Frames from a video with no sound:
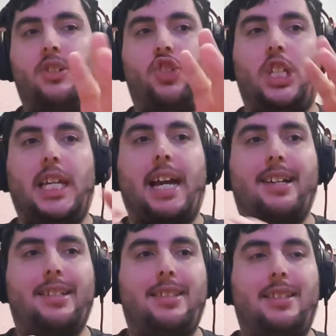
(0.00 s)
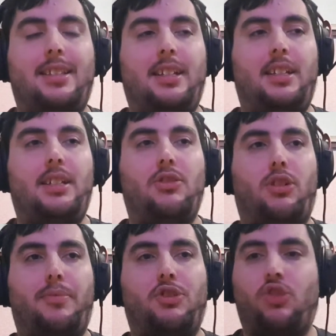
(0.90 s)
she had the
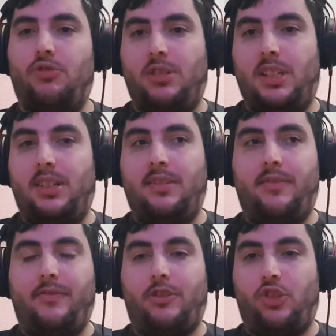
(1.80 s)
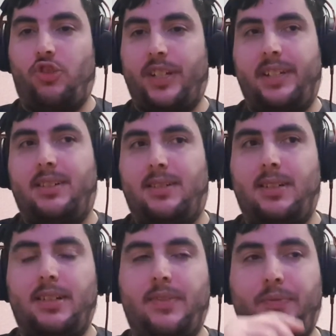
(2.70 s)
opportunity for a training arc.